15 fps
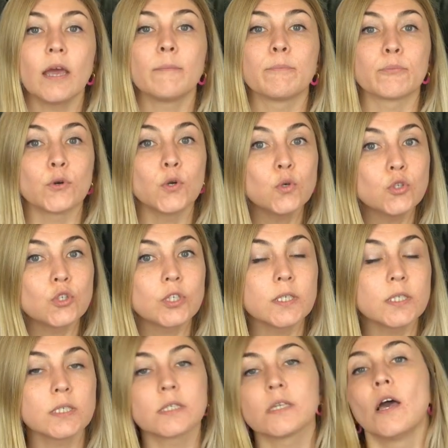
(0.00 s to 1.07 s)

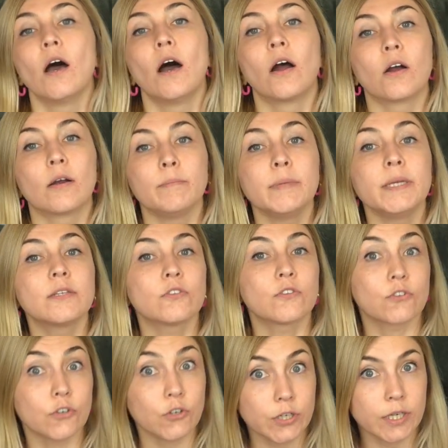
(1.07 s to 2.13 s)
approaches her
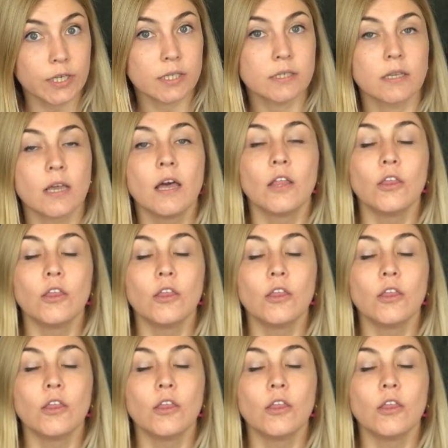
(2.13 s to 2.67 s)
mid-30s.